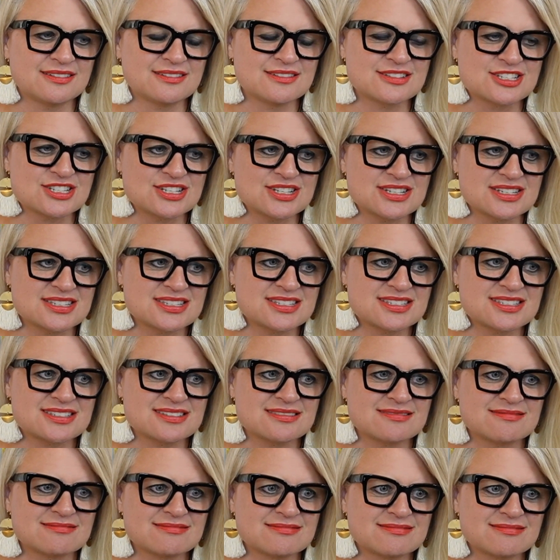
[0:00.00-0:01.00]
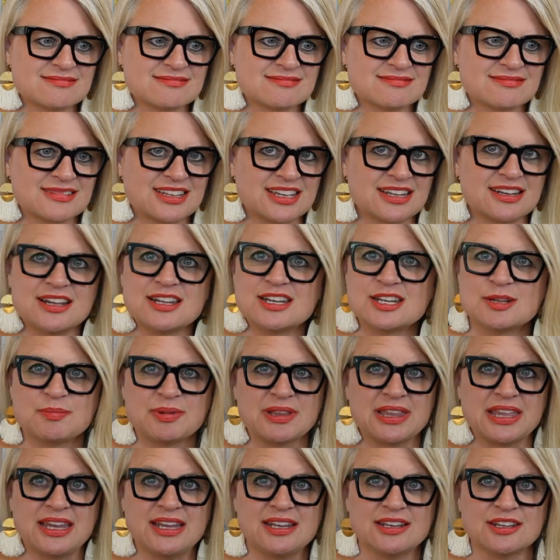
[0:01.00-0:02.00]
just get on a
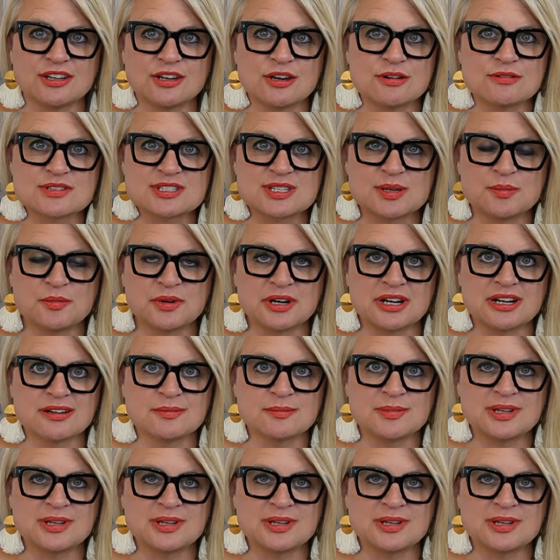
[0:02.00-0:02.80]
plane and go somewhere